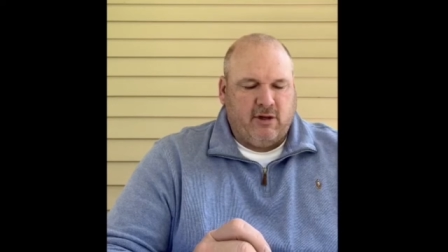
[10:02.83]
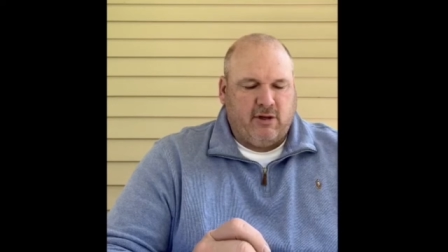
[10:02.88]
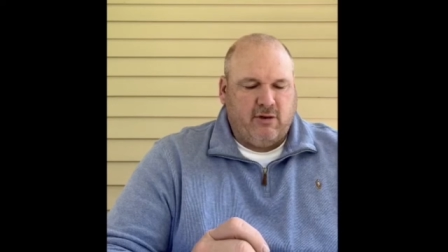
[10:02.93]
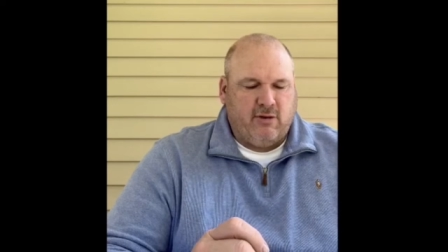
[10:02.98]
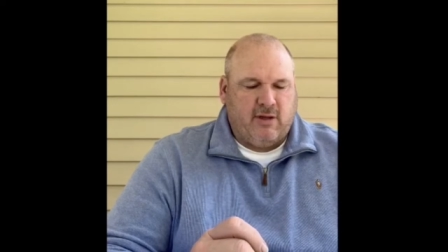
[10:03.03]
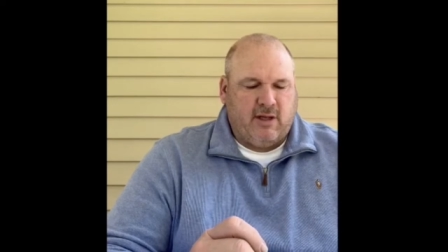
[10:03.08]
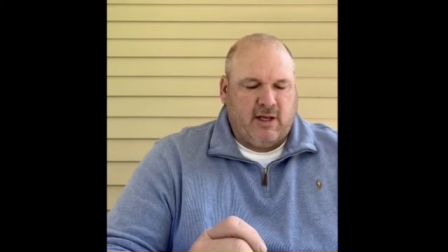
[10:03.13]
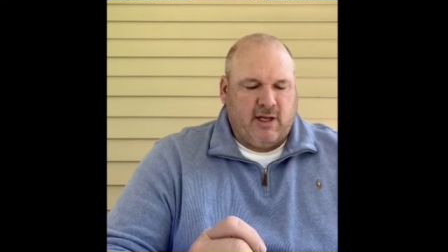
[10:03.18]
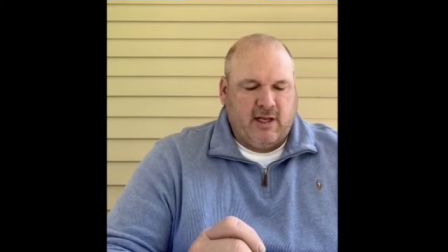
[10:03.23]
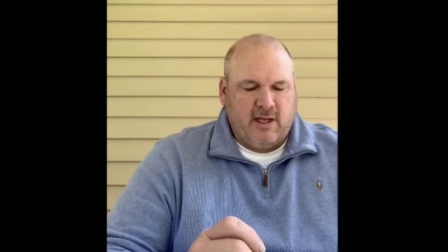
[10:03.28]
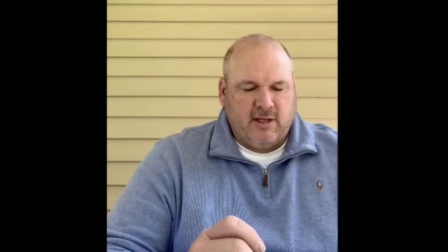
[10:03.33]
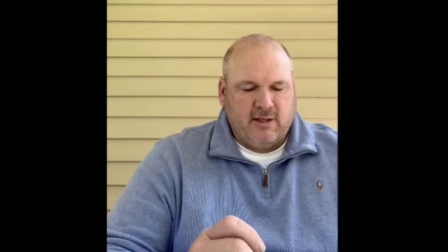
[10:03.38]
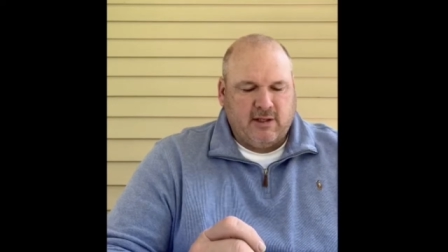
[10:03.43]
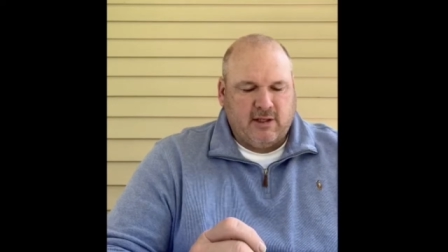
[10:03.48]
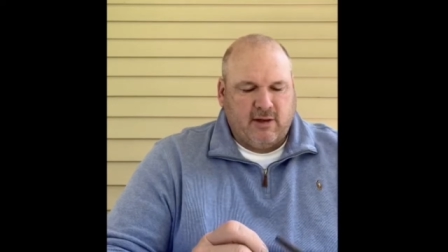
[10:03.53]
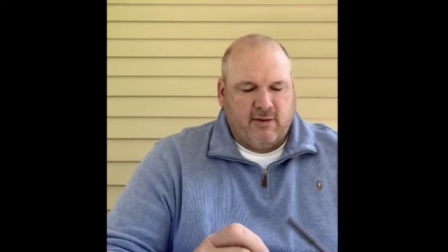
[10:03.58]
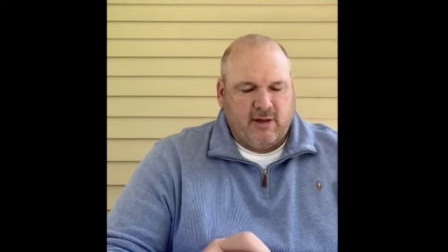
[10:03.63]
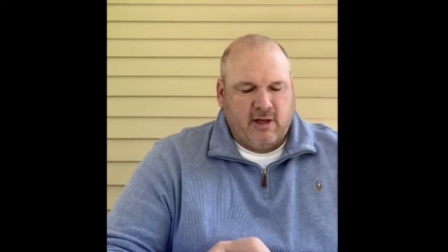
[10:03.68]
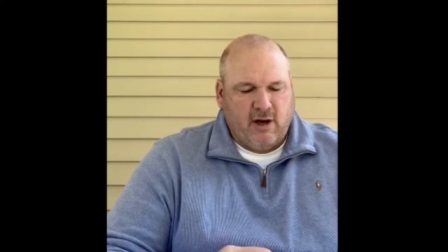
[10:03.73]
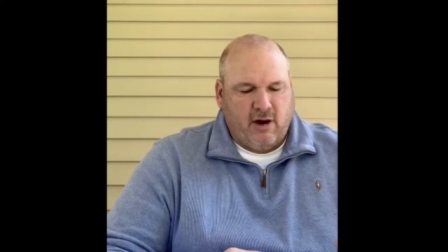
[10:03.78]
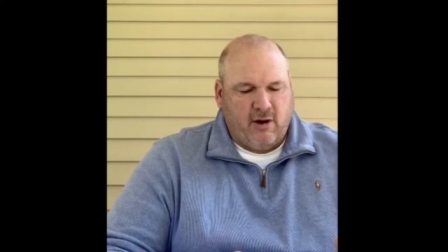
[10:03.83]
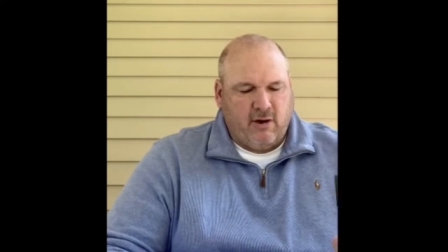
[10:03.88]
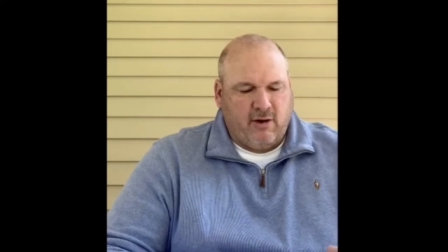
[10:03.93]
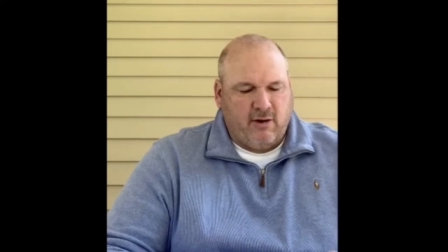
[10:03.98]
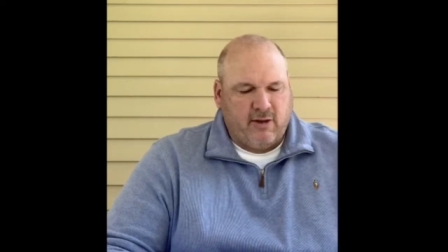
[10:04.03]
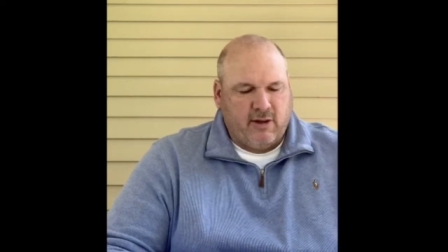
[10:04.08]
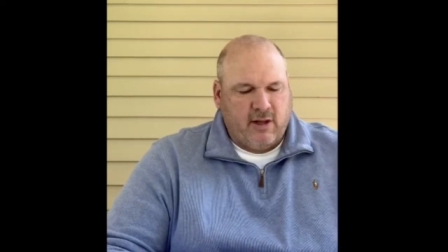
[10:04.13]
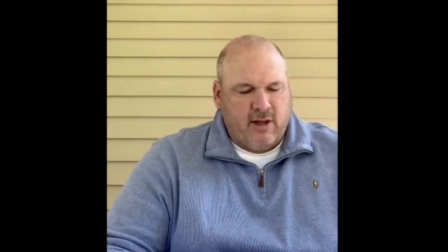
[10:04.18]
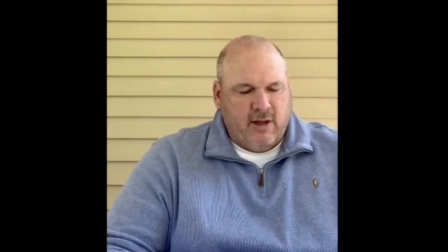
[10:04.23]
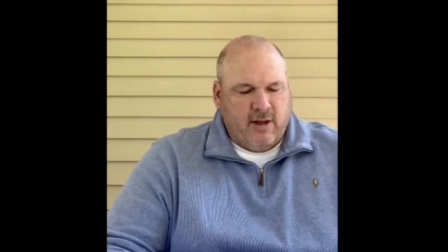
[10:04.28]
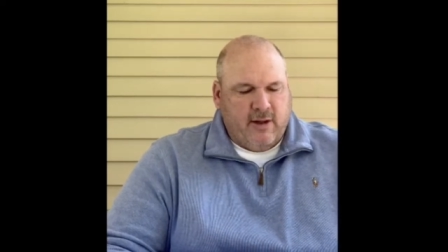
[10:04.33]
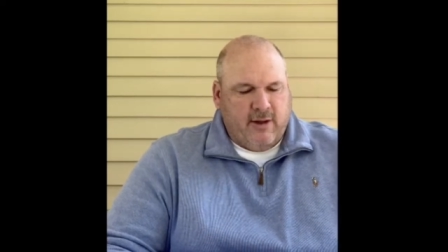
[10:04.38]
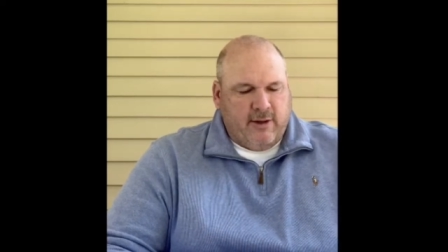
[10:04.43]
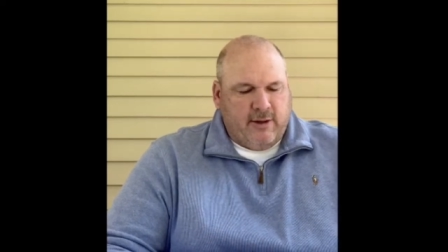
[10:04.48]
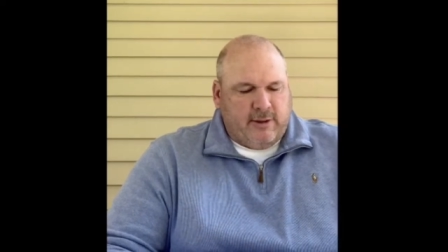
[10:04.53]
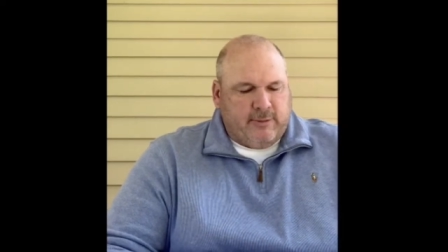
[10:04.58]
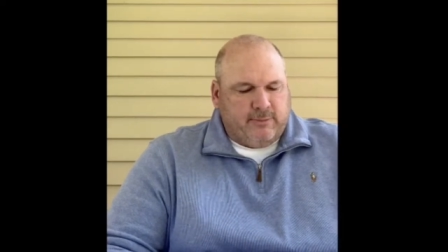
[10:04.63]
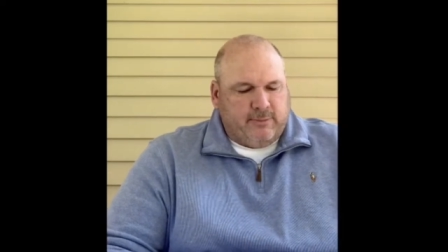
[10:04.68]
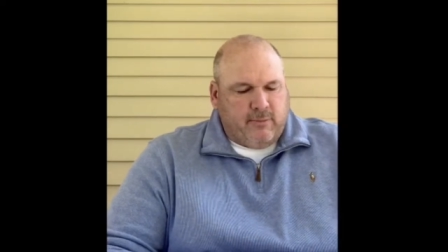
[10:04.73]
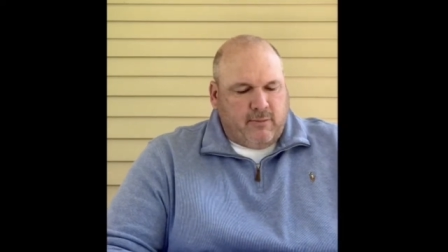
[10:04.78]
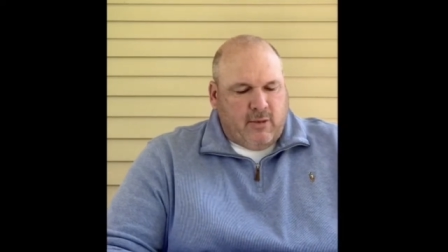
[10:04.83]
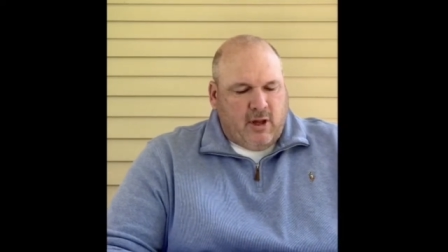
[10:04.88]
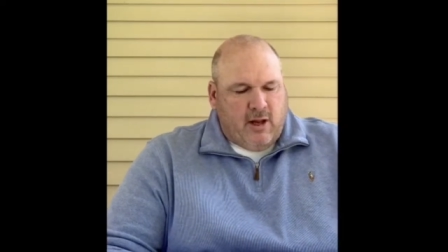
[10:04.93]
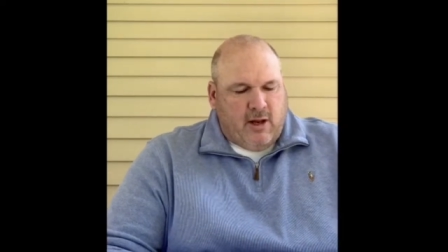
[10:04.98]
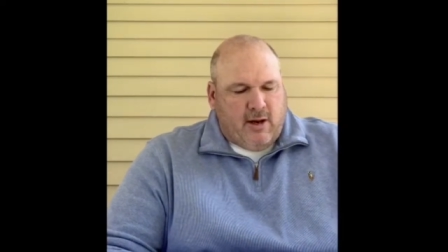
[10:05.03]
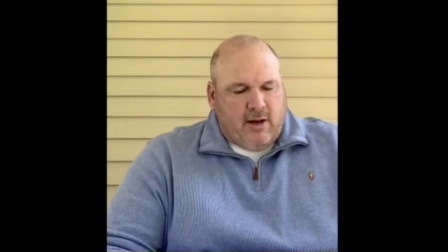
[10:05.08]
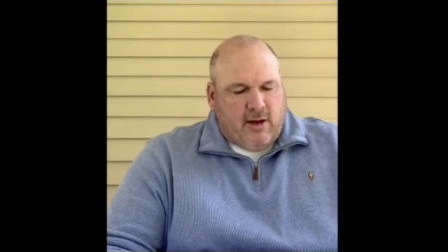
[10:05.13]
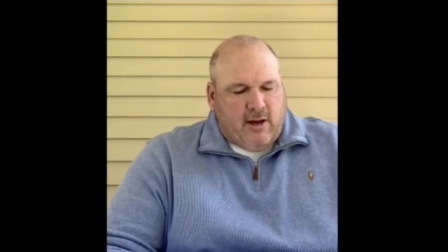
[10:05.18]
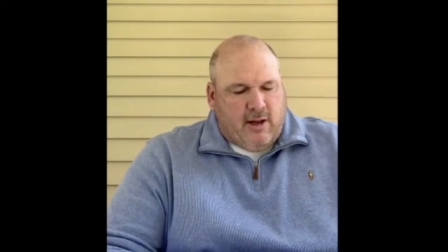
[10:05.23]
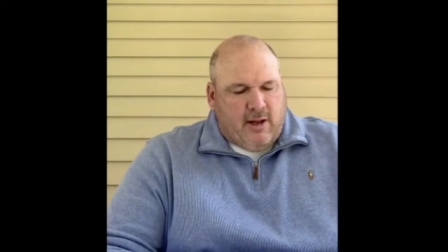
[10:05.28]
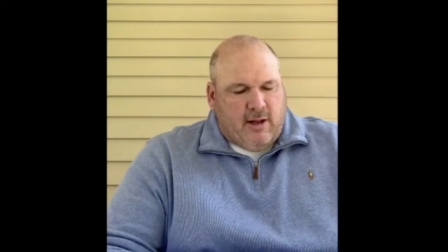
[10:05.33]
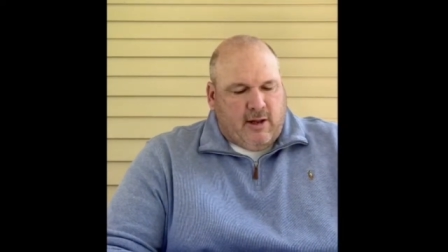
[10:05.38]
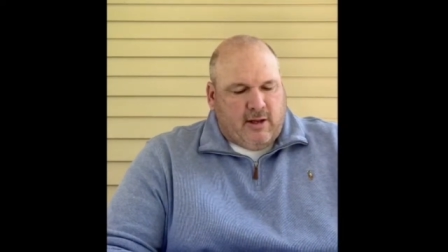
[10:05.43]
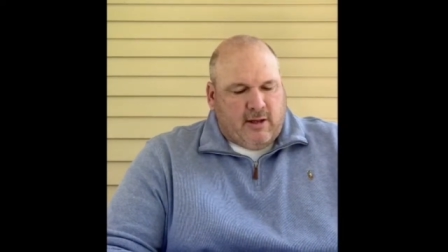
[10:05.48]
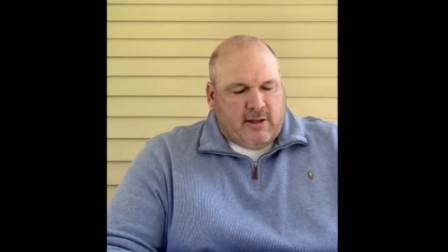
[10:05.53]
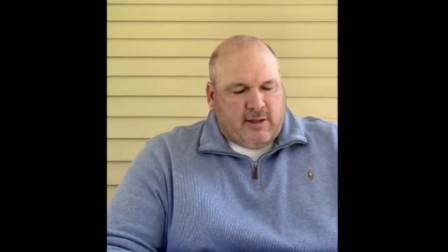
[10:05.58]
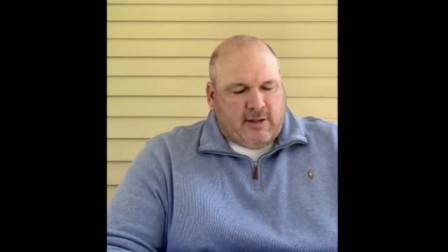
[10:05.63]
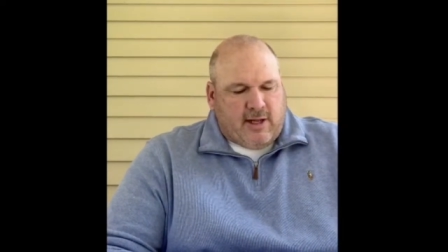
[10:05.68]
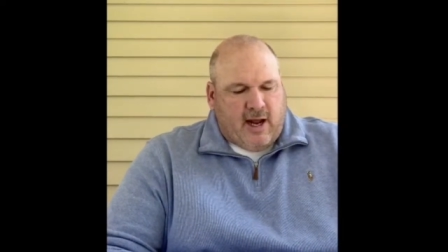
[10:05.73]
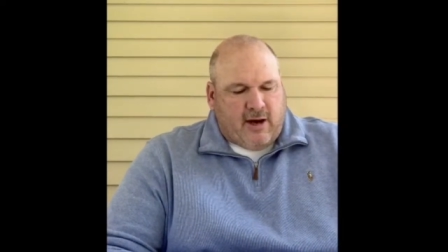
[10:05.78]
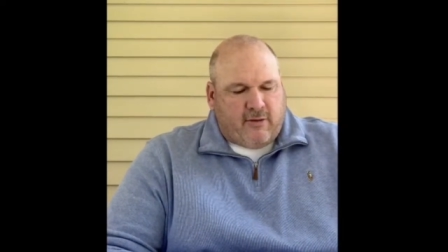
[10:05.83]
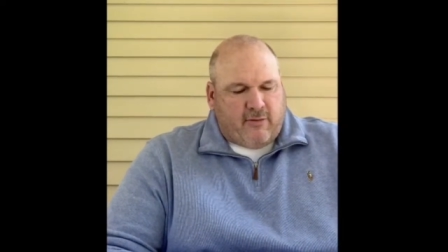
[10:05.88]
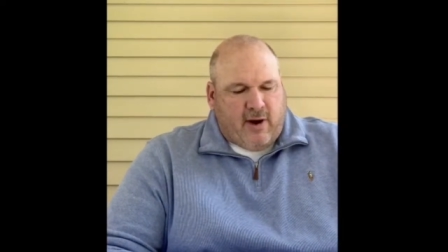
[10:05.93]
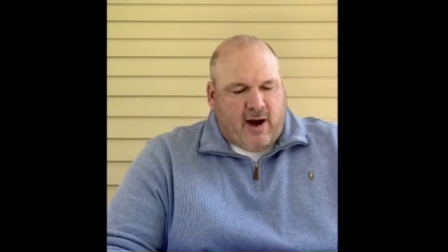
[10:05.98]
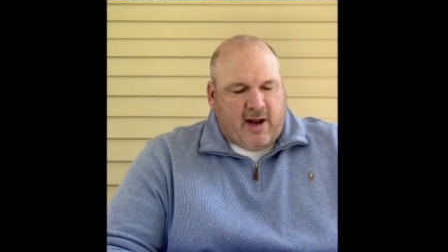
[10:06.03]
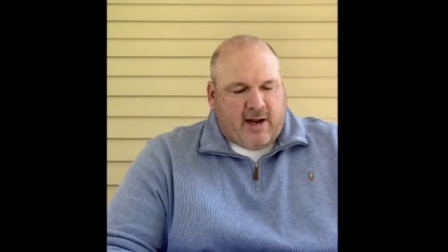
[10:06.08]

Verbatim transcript: to the ends of the earth. Zach